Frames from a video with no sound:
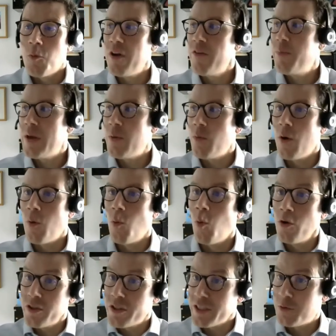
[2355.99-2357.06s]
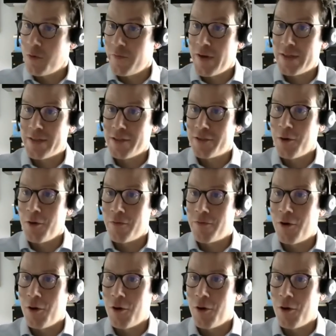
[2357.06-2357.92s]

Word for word: We've been wanting to invest in solar